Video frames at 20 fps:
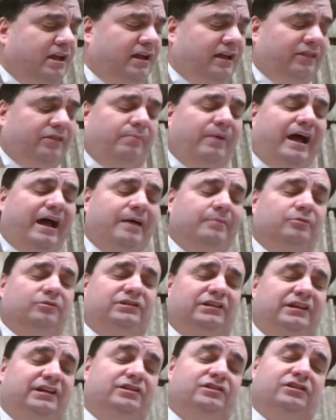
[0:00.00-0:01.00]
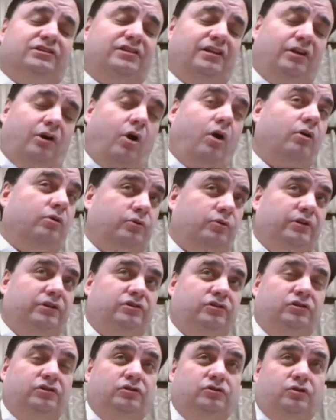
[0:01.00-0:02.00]
and the Bible teaches that all
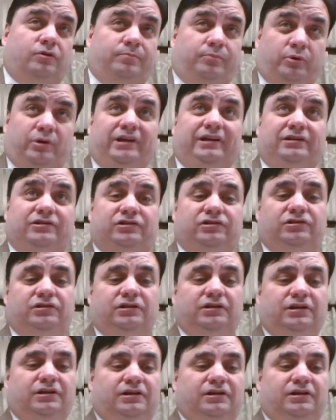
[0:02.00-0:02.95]
Christians are priests.